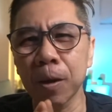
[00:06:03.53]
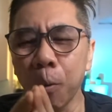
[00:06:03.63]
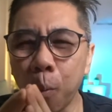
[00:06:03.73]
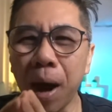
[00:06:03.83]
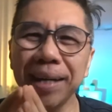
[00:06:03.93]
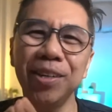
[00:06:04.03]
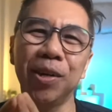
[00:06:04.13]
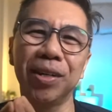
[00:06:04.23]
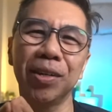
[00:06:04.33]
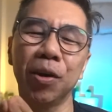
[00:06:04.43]
why
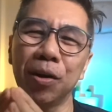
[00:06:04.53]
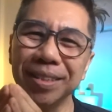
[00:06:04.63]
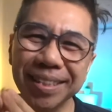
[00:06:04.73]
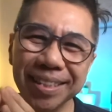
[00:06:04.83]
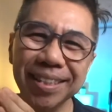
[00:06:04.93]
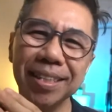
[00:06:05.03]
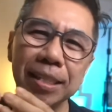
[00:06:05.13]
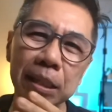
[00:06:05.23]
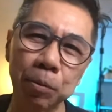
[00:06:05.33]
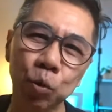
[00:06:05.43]
not consider
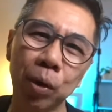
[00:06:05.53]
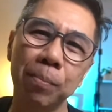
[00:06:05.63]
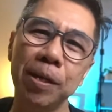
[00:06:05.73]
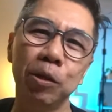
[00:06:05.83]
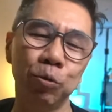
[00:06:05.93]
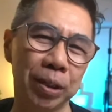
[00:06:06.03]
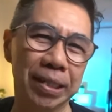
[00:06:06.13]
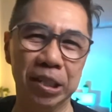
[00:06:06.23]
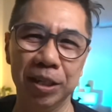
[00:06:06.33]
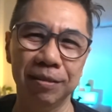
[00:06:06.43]
subscribing to this
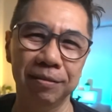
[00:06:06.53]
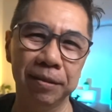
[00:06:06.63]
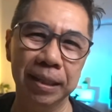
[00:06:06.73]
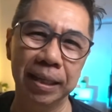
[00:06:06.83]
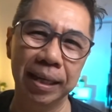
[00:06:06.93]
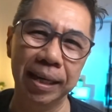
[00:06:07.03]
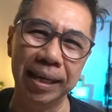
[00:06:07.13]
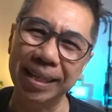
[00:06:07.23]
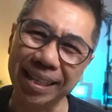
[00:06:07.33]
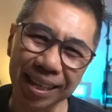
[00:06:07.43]
channel?
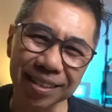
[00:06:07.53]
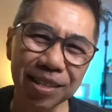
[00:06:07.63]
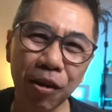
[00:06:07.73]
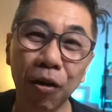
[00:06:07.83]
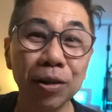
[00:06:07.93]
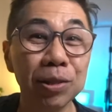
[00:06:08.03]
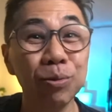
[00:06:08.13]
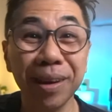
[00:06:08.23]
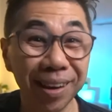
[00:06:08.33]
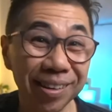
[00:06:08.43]
It doesn't cost
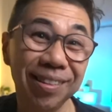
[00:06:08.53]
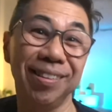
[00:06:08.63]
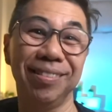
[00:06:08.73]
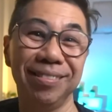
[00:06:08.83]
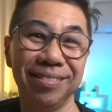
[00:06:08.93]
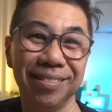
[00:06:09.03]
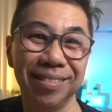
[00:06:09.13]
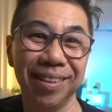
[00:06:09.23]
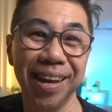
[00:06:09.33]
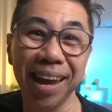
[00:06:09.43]
you anything,
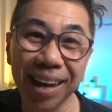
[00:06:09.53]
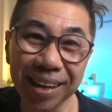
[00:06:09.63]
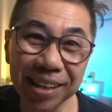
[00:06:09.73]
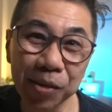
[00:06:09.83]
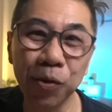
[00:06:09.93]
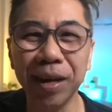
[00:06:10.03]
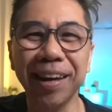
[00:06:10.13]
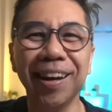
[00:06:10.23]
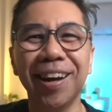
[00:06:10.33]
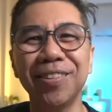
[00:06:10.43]
and it will
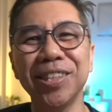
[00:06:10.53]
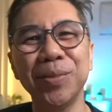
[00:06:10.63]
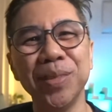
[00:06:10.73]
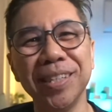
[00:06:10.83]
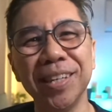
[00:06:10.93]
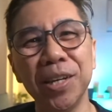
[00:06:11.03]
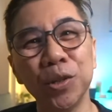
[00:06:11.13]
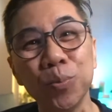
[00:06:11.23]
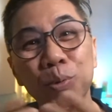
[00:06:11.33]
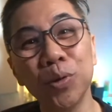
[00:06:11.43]
encourage me
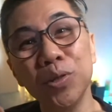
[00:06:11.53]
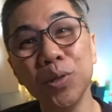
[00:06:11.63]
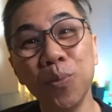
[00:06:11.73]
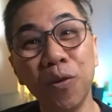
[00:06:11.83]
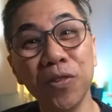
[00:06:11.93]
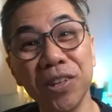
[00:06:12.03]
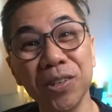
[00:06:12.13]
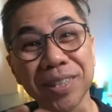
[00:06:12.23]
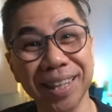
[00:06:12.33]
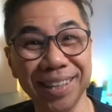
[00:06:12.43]
to produce more
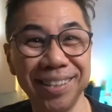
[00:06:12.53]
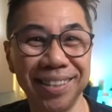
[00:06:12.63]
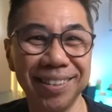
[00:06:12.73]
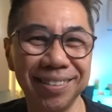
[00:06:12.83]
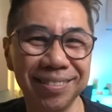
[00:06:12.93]
videos like this.